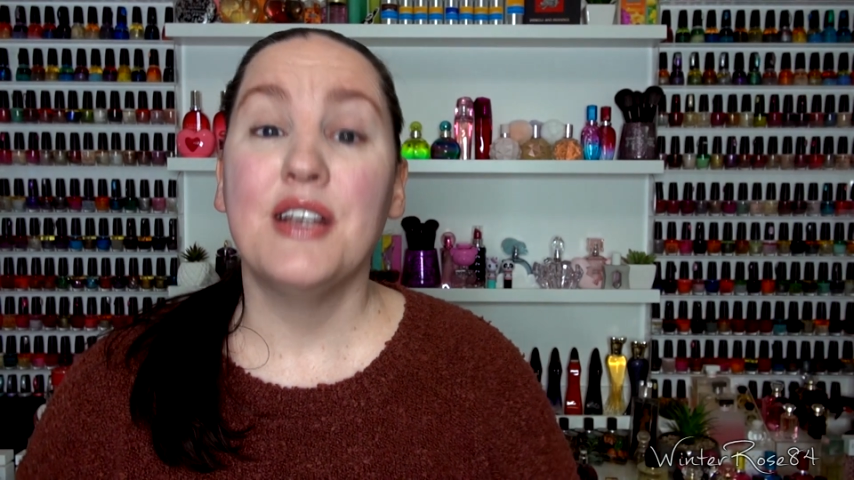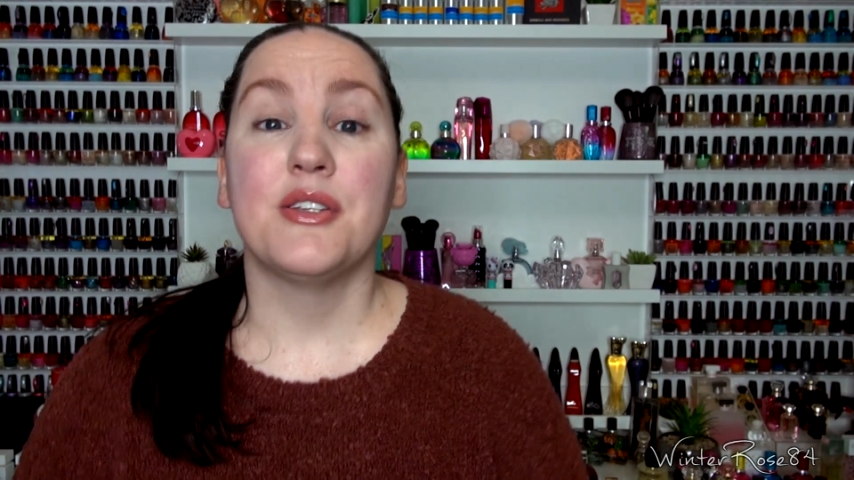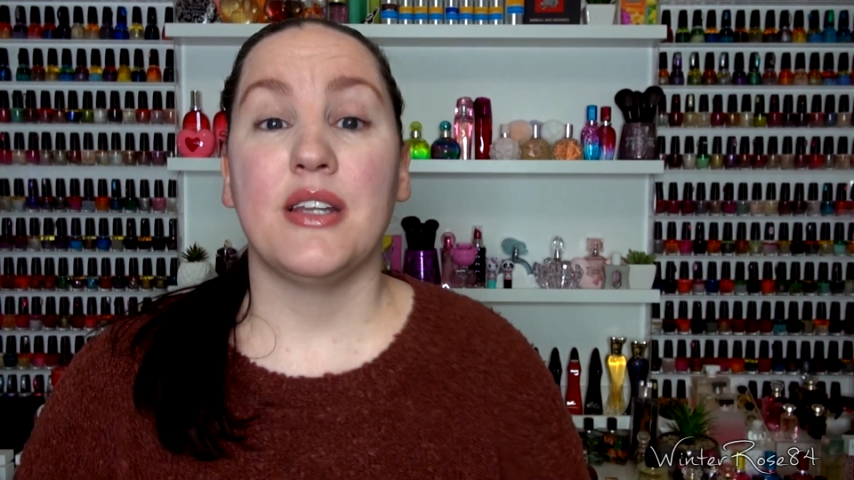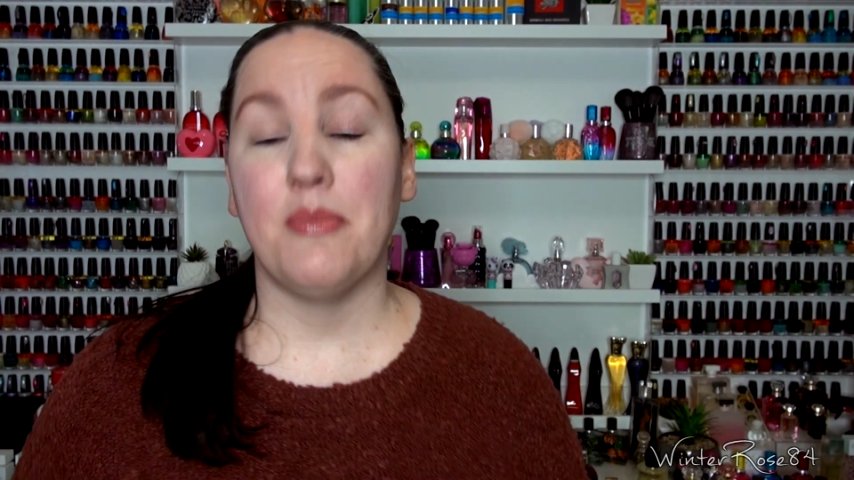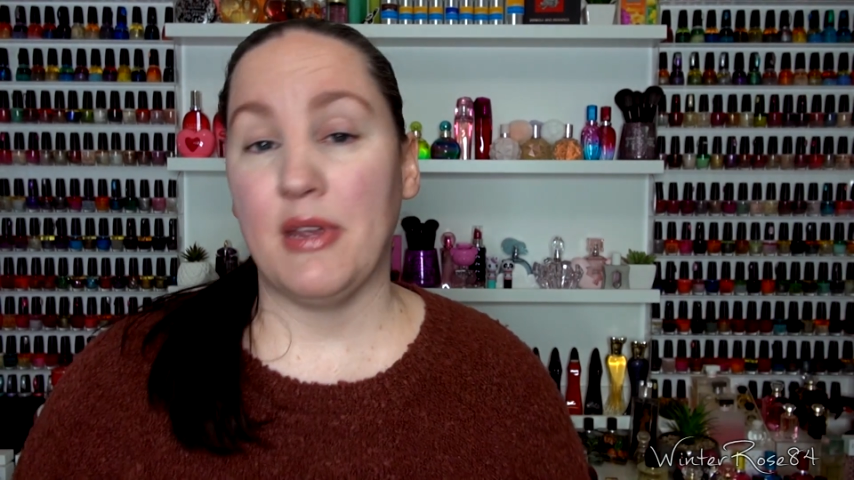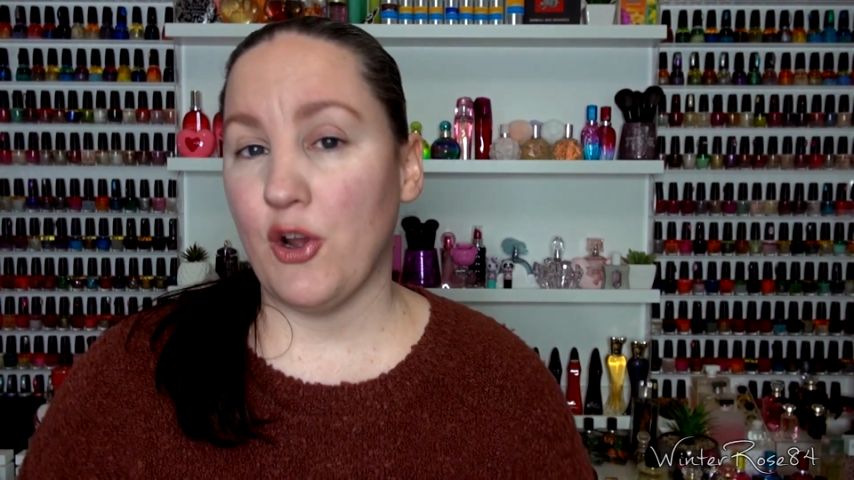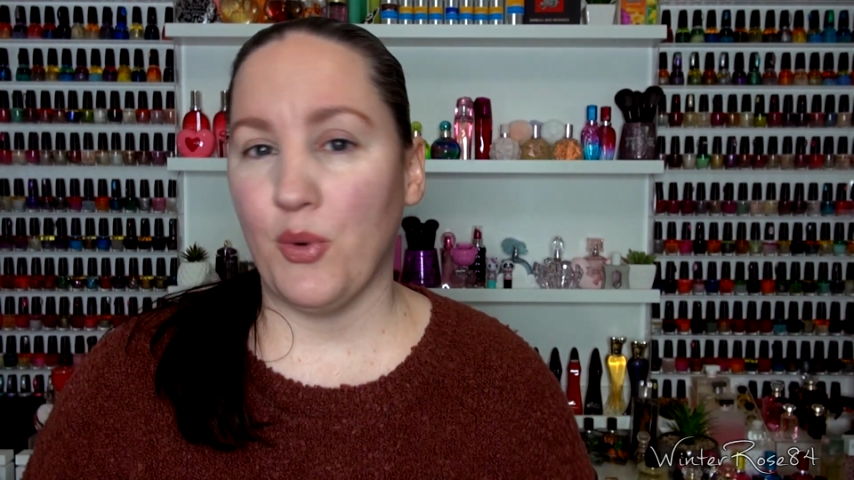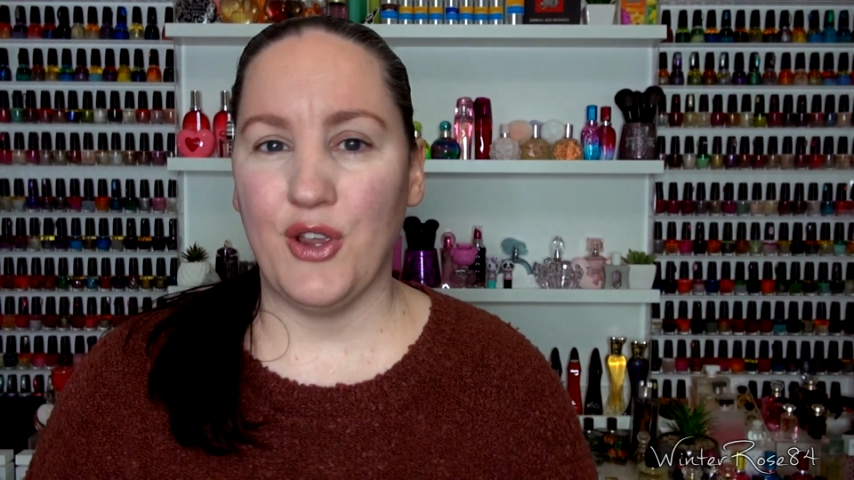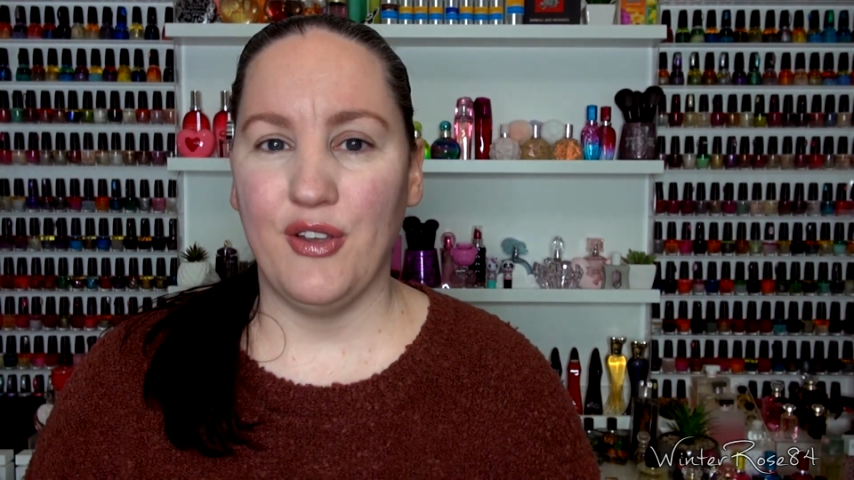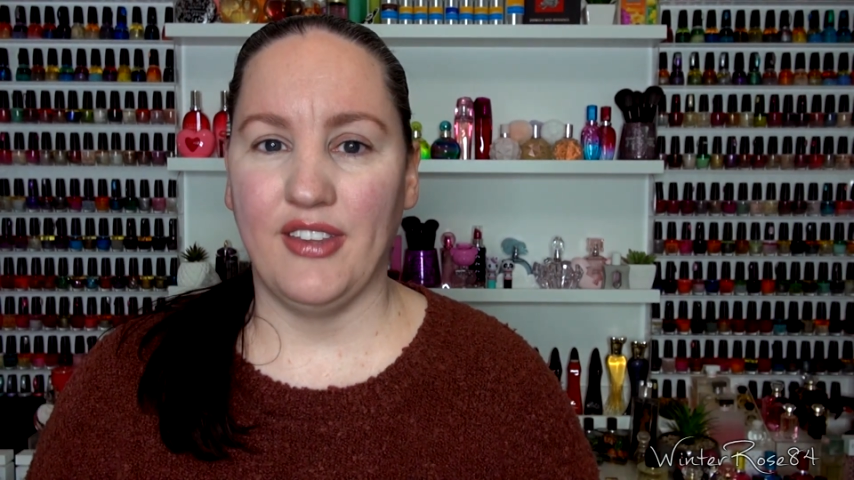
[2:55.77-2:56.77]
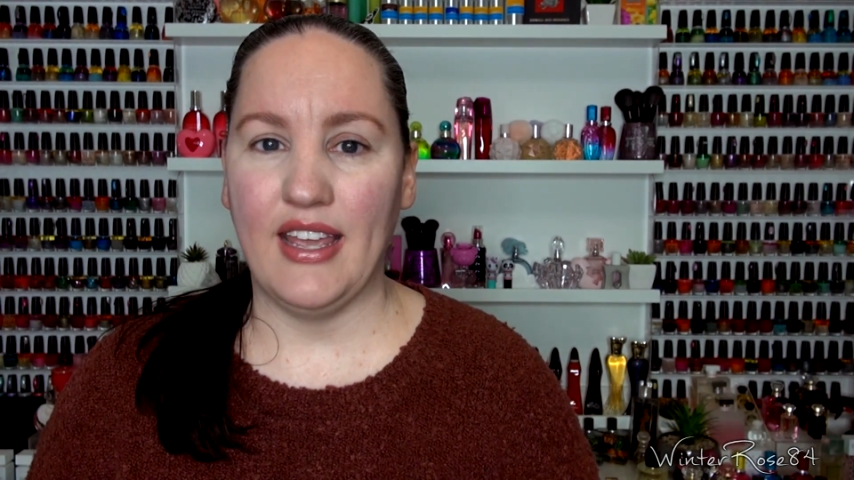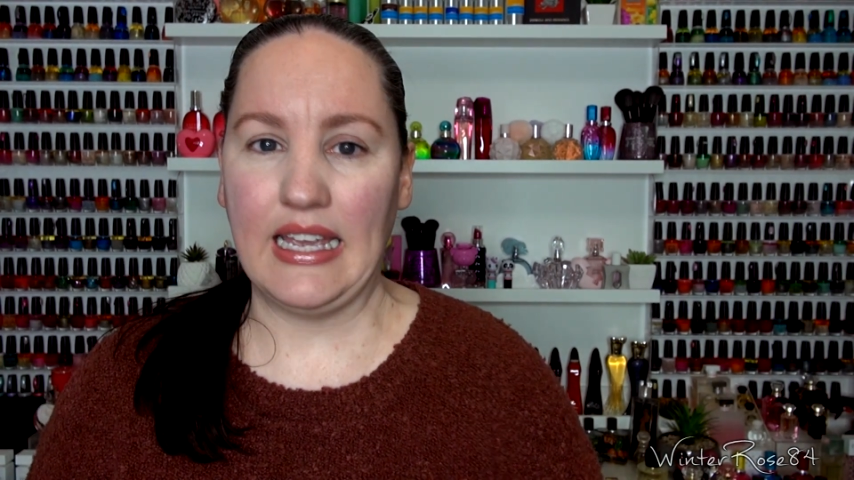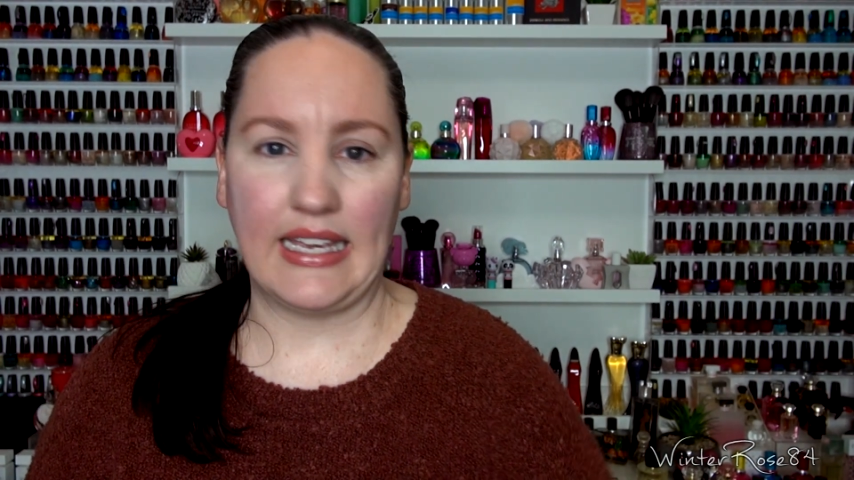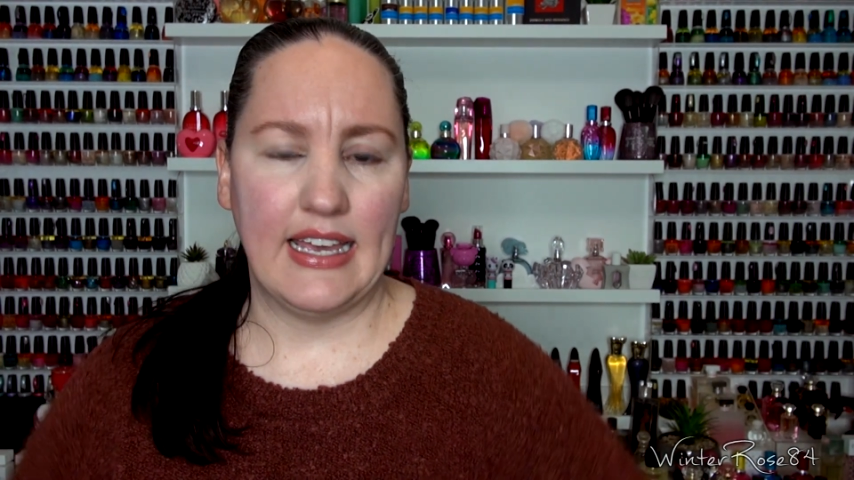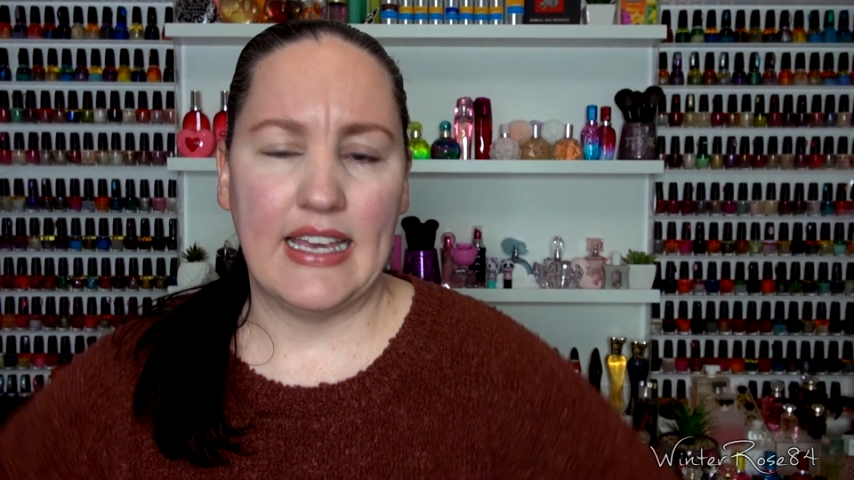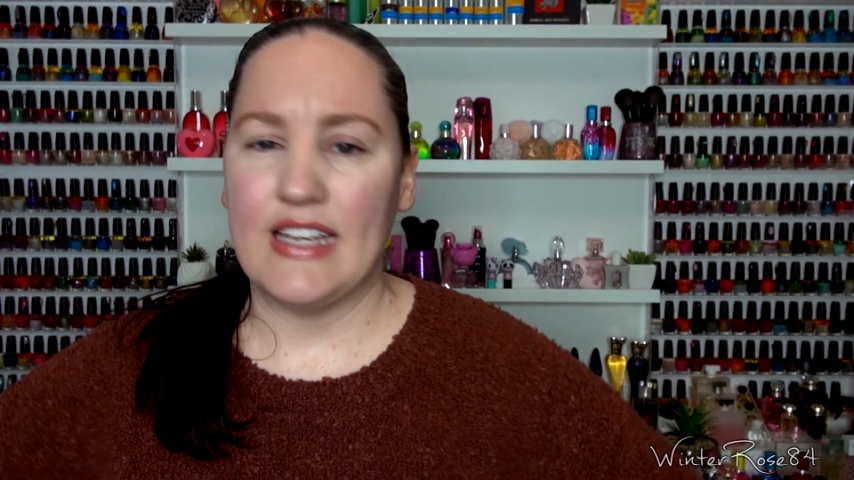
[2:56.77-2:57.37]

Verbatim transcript: So let me know what you think.